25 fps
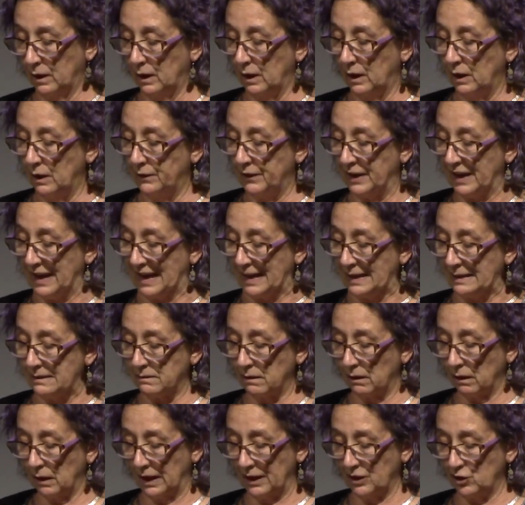The
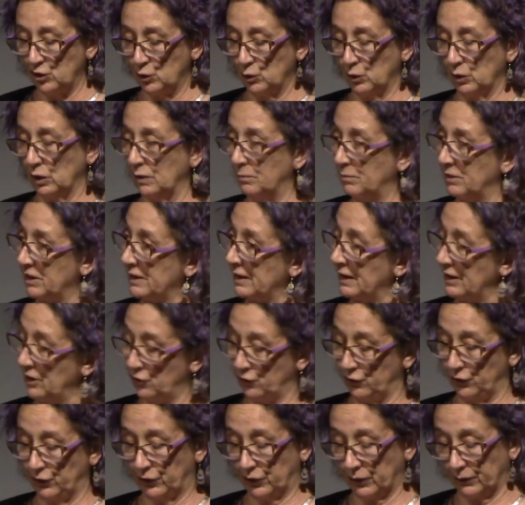intellectual
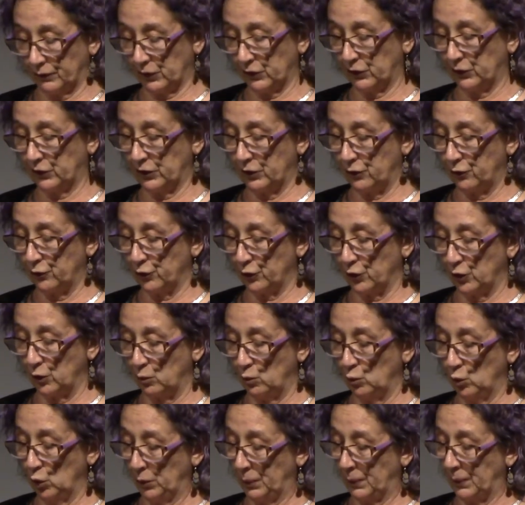limitations of the syndrome
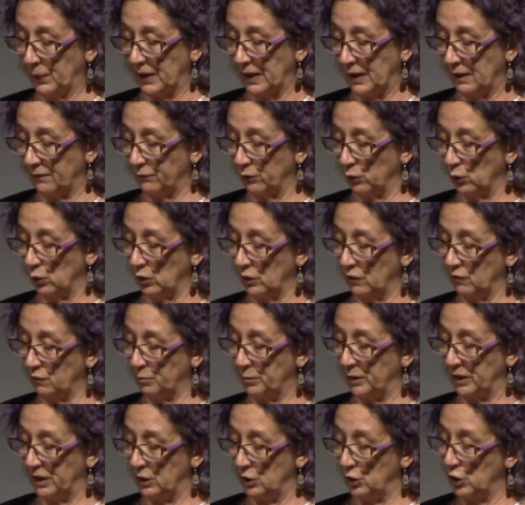would therefore have
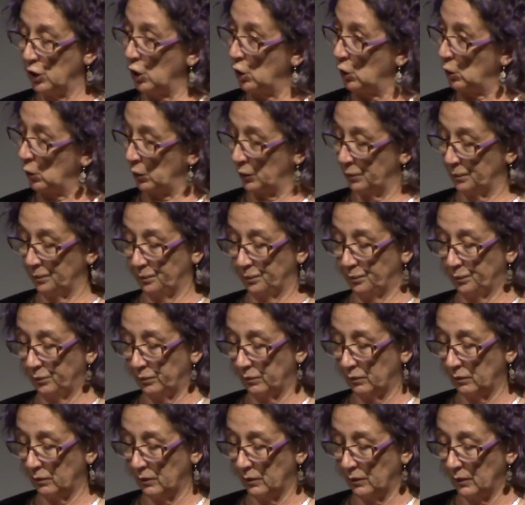been known.
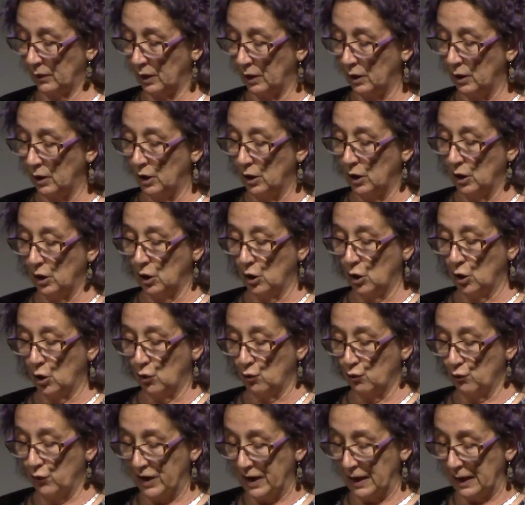
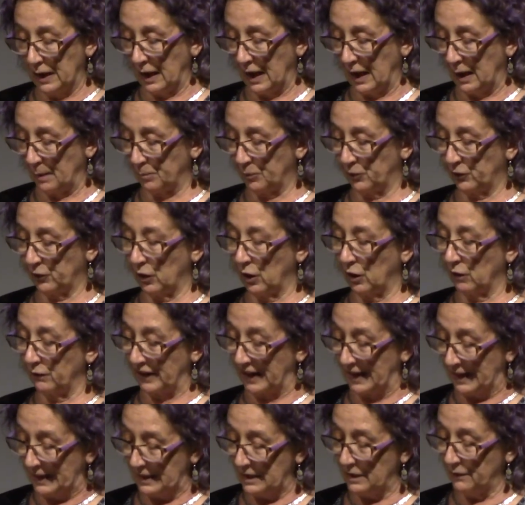Relapse of
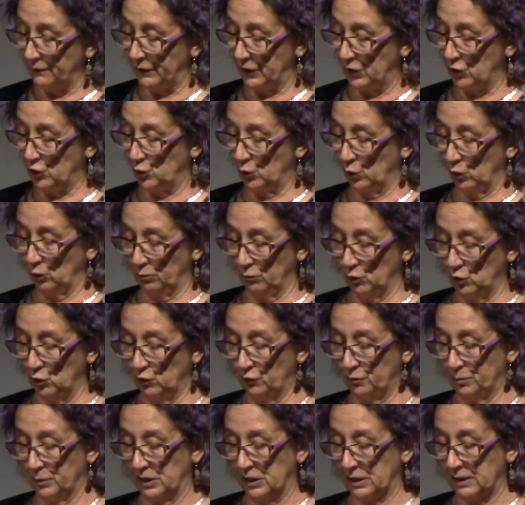individual
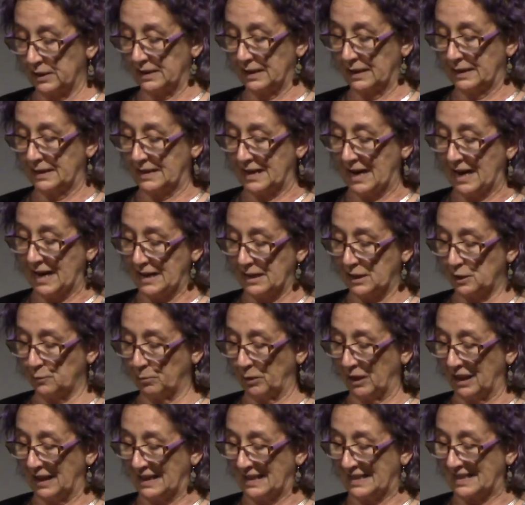movements takes
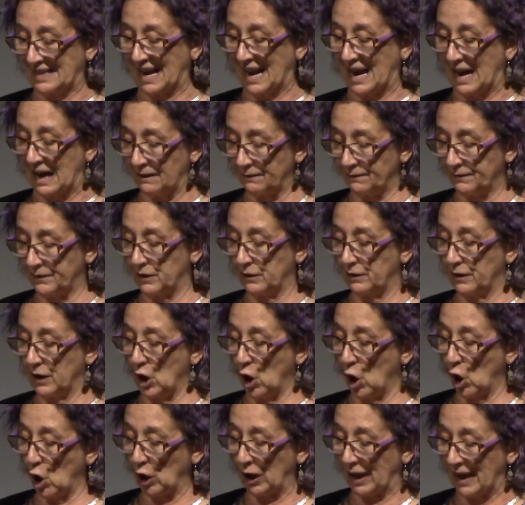place after the
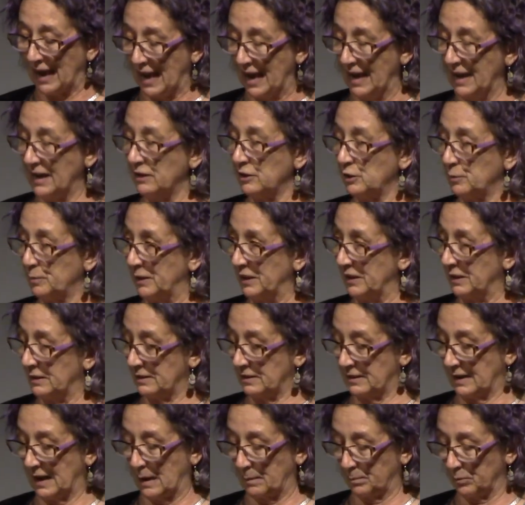arche has been
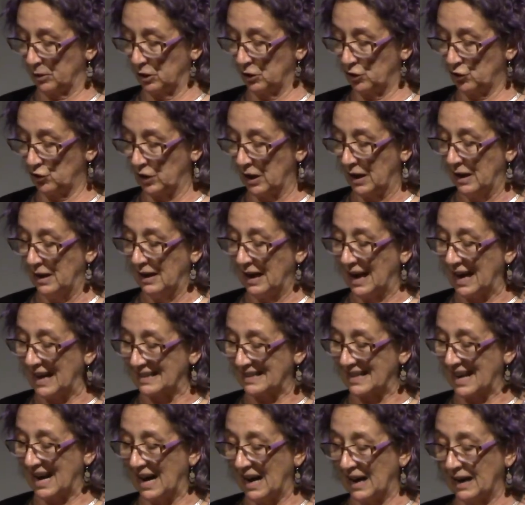established as
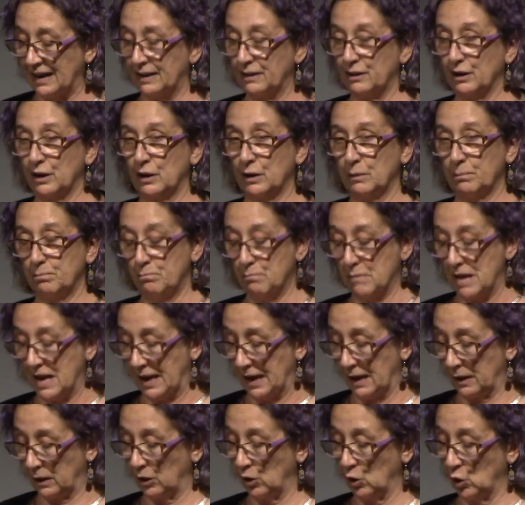either
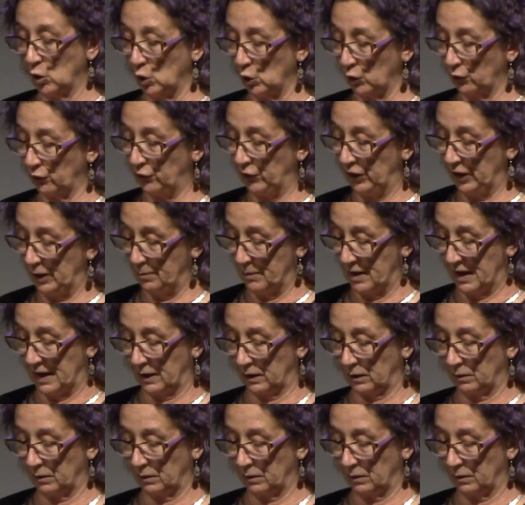male or female.